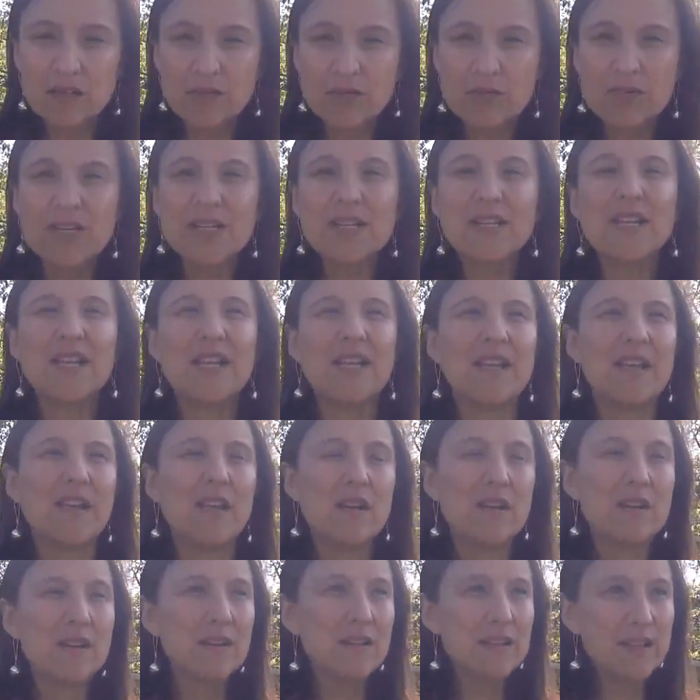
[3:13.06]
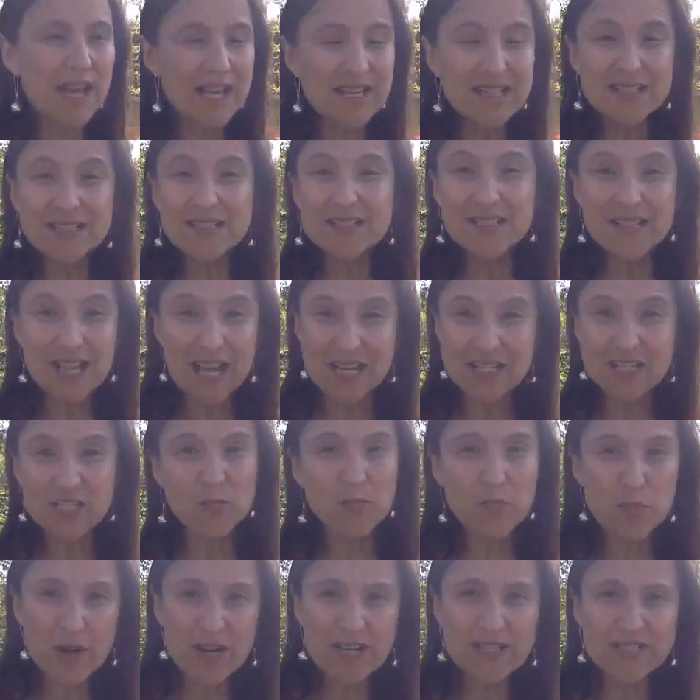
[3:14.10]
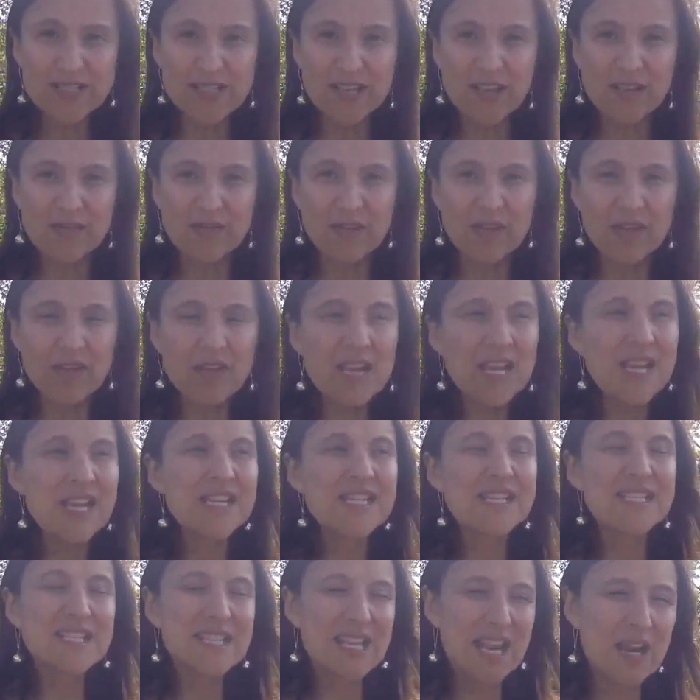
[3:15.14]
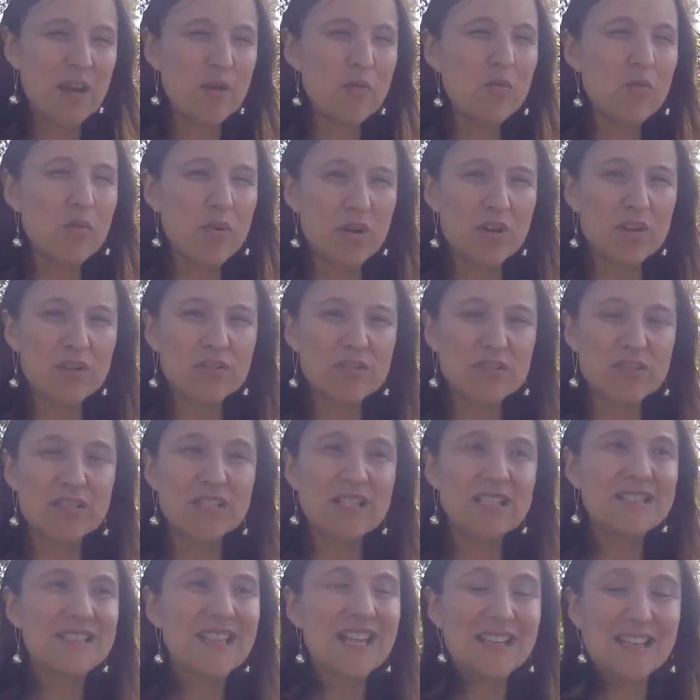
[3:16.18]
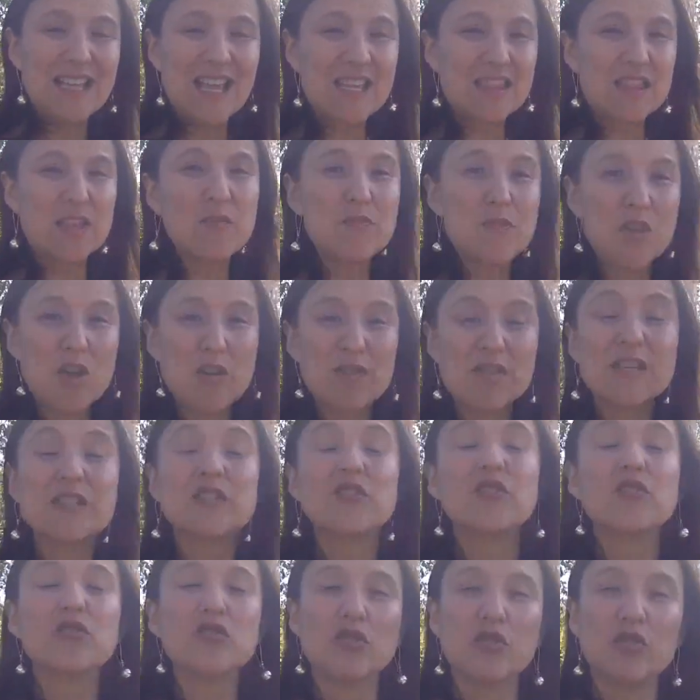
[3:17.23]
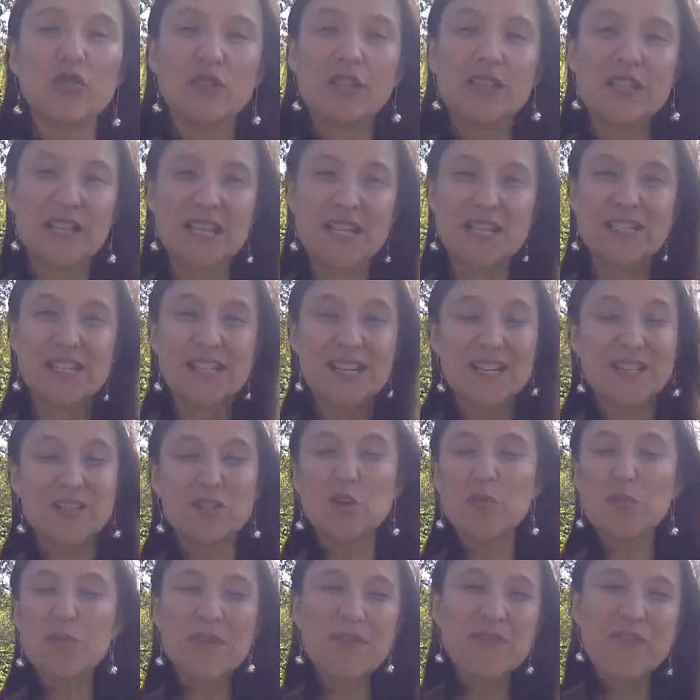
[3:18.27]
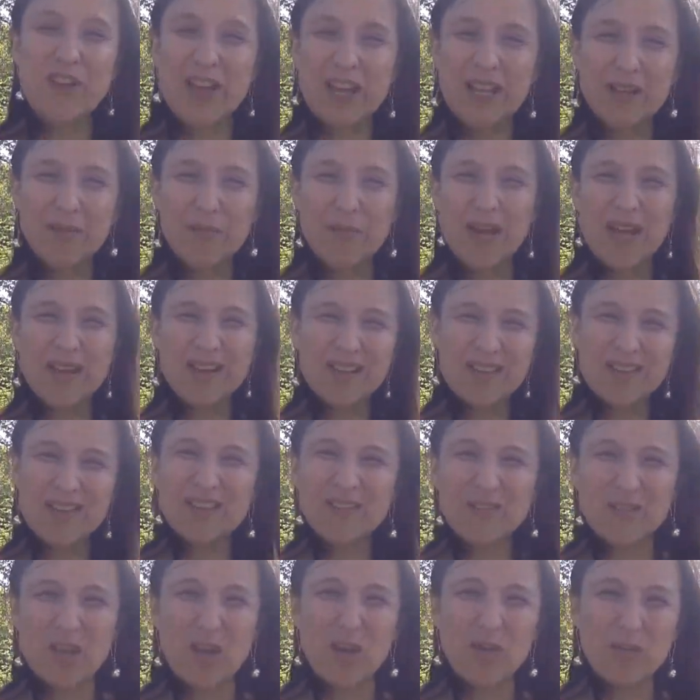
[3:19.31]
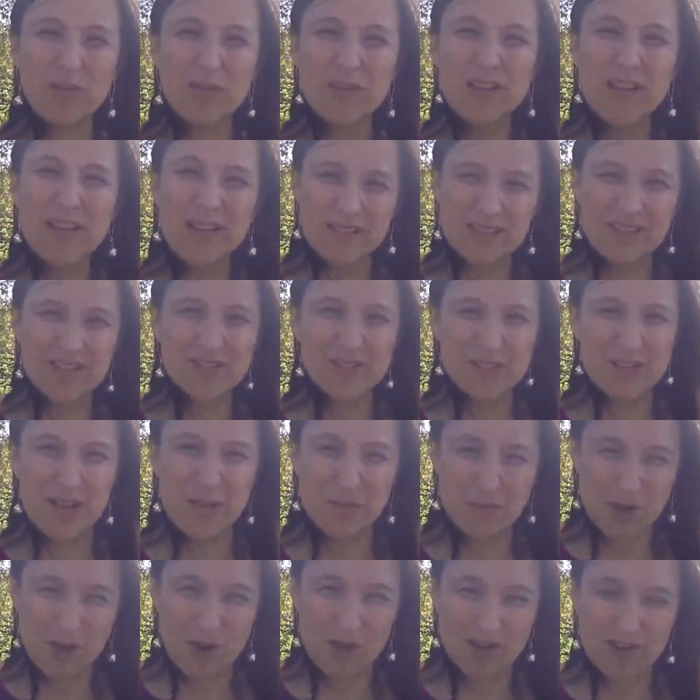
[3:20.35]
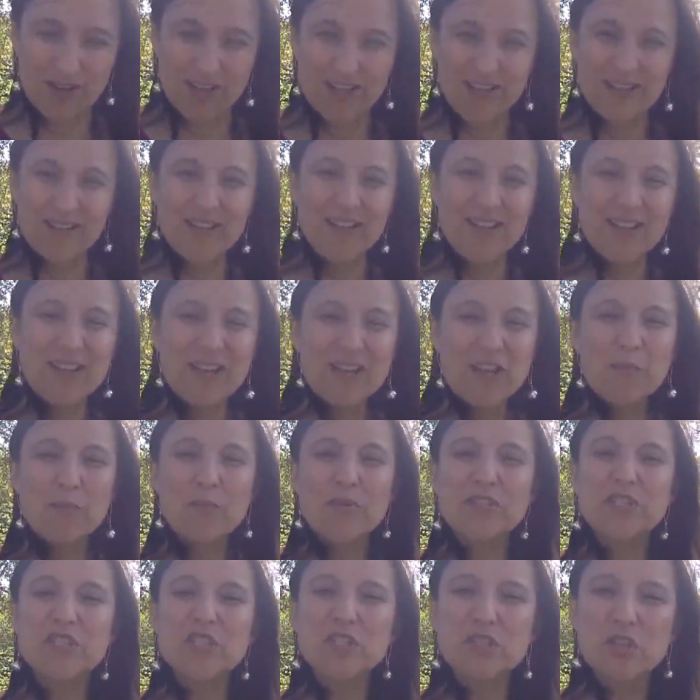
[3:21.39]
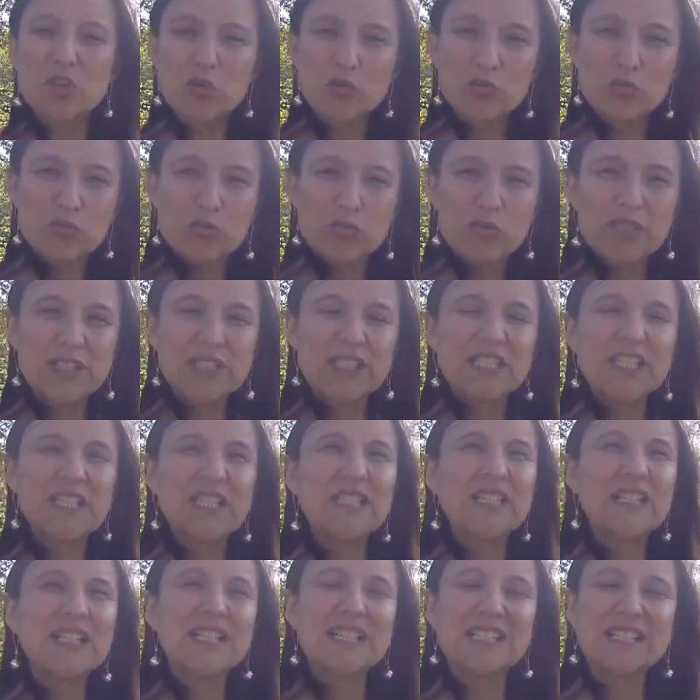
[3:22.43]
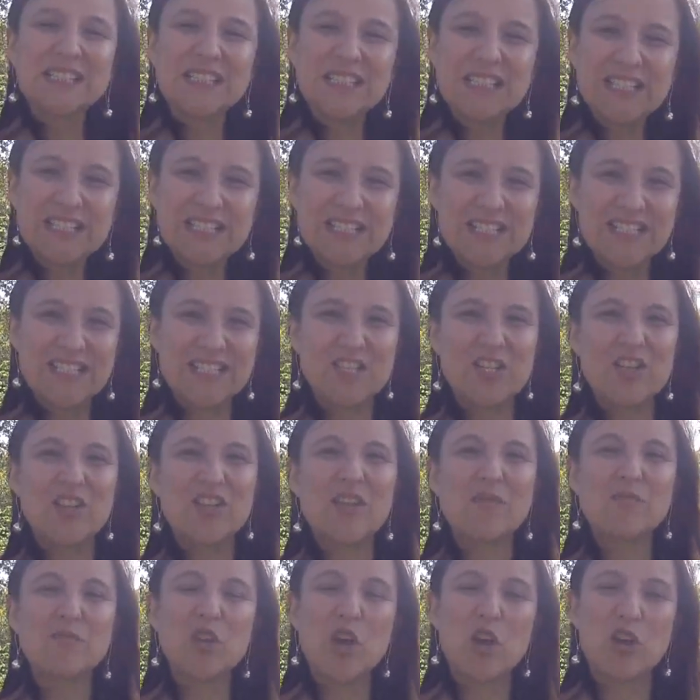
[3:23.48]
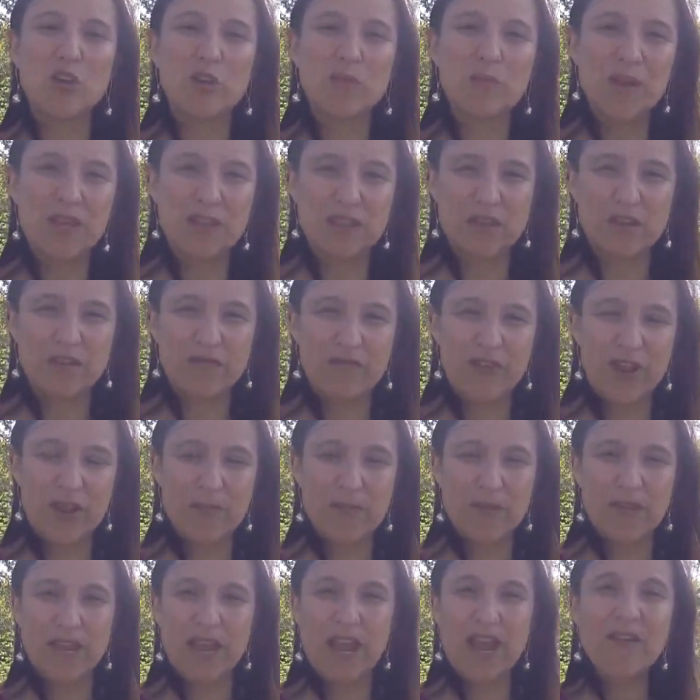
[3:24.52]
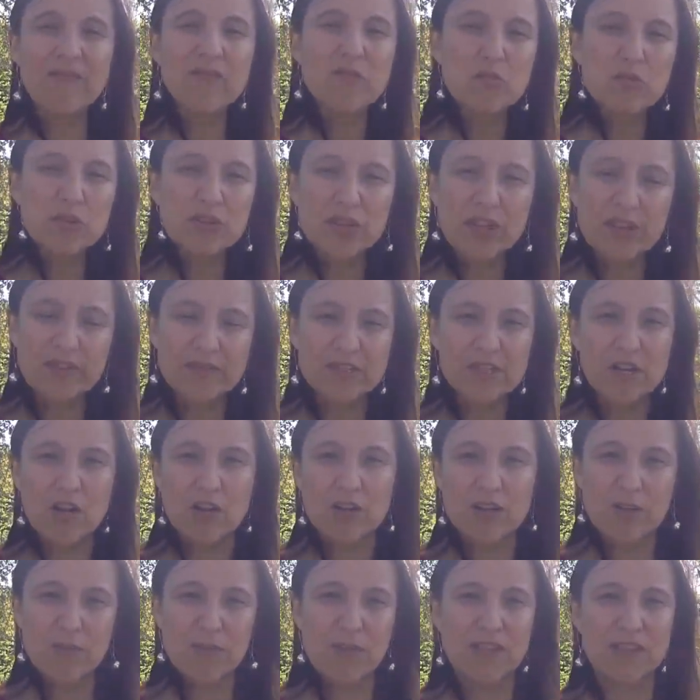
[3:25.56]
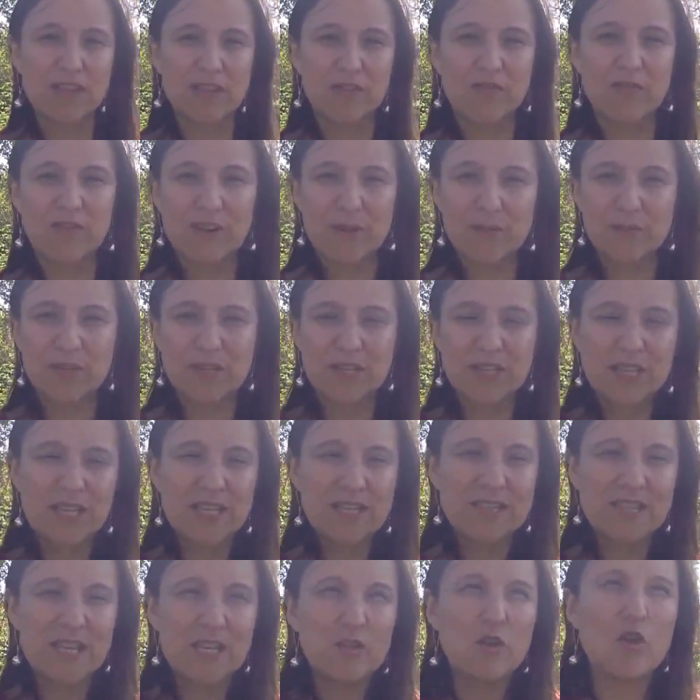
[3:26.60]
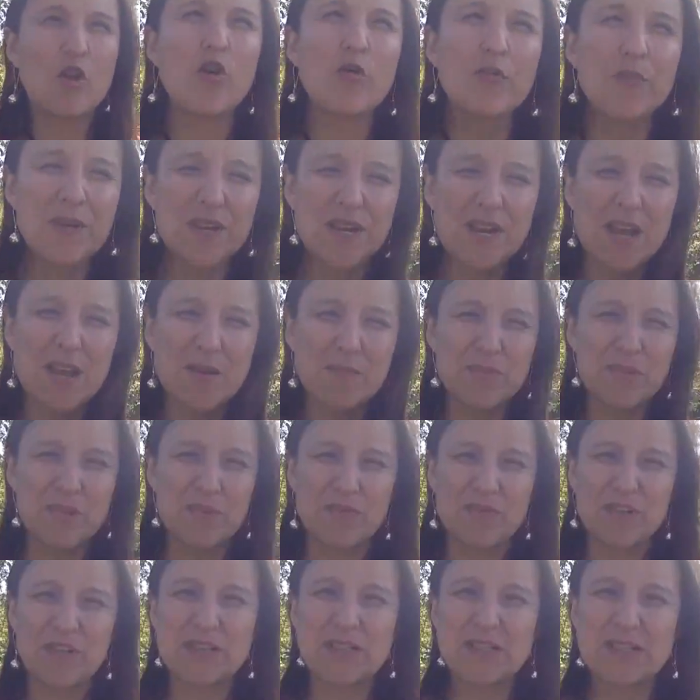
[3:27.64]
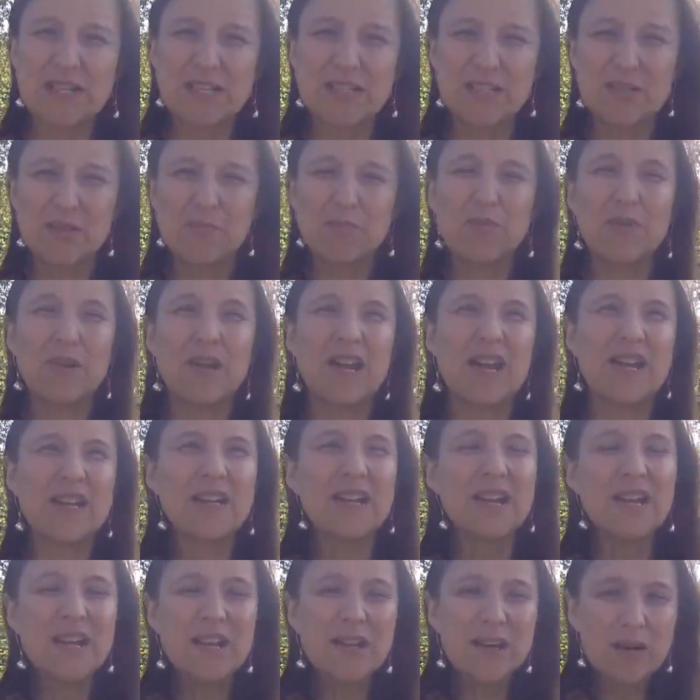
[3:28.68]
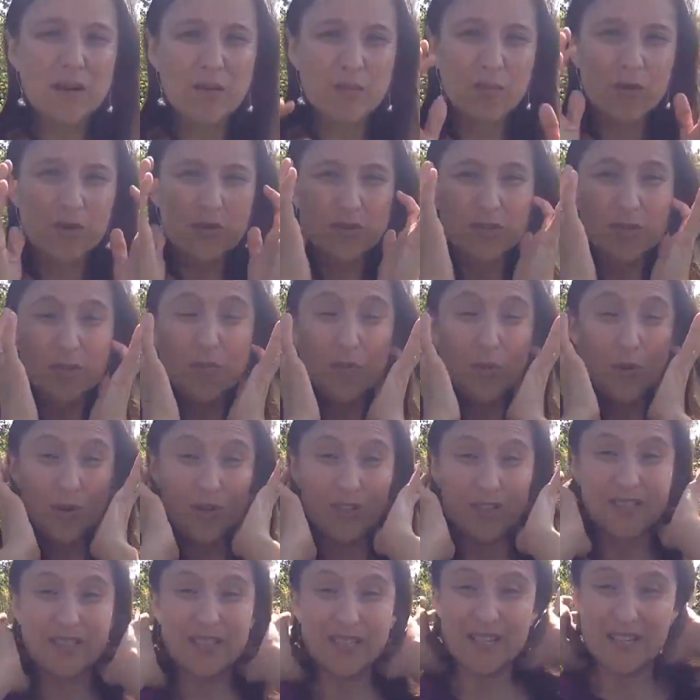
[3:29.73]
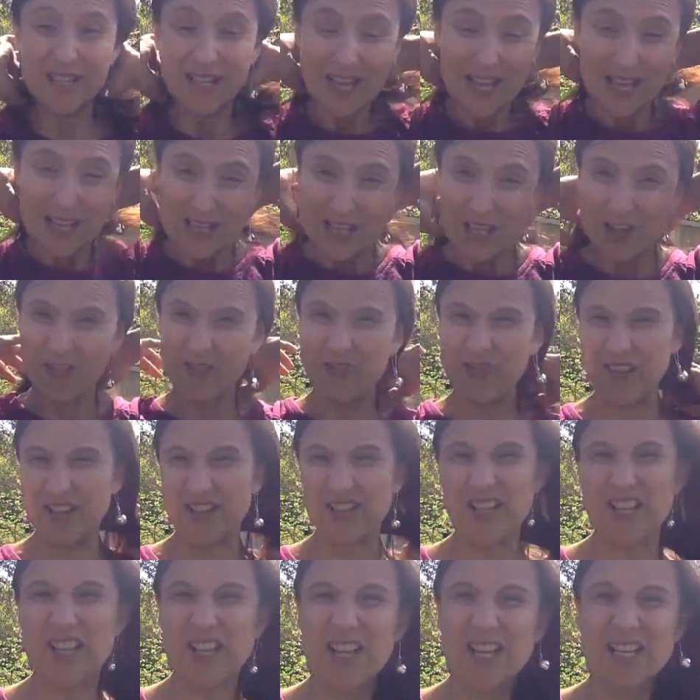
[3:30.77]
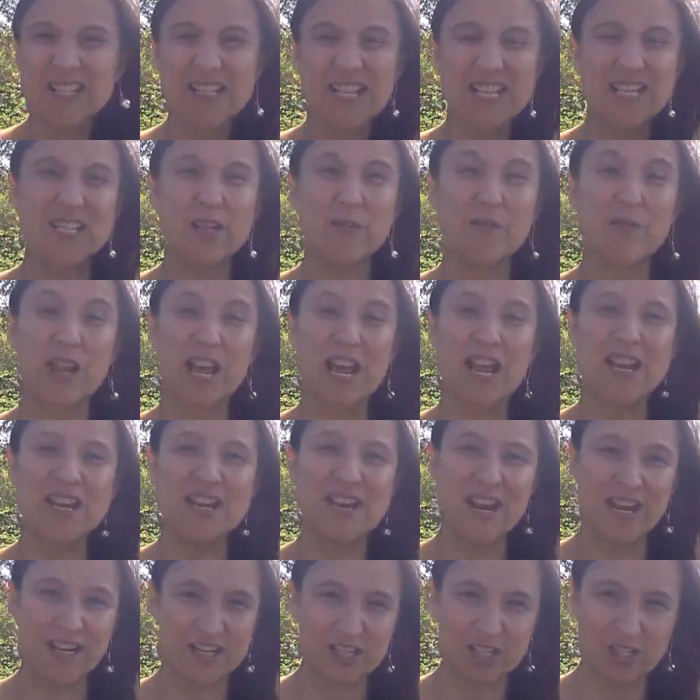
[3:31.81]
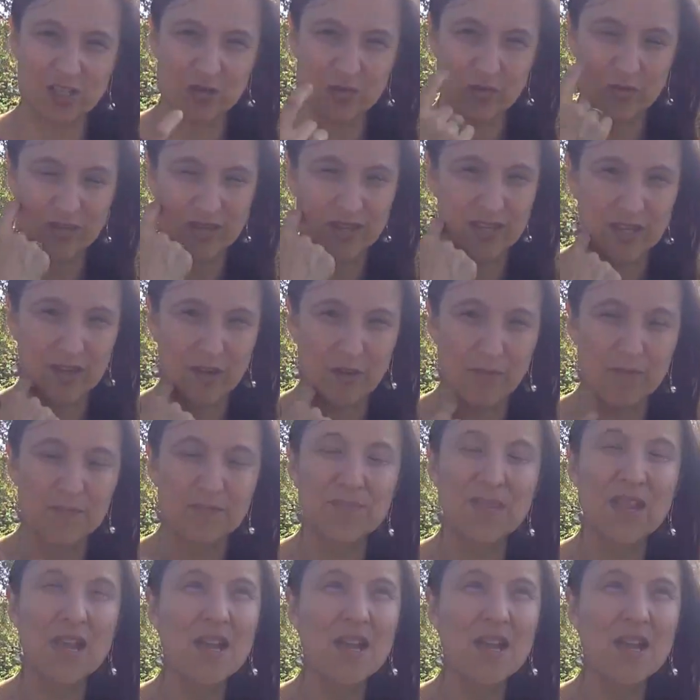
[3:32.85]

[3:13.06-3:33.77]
Really? That's impressive. Say words that let them know that you're truly listening. Don't be fake about it. They'll know, and they'll stop talking. But just really listen to them talk about their family. Everyone loves talking about their family. They'll open up. They'll feel a sense of pride. And most importantly, they'll feel a sense of connection with you.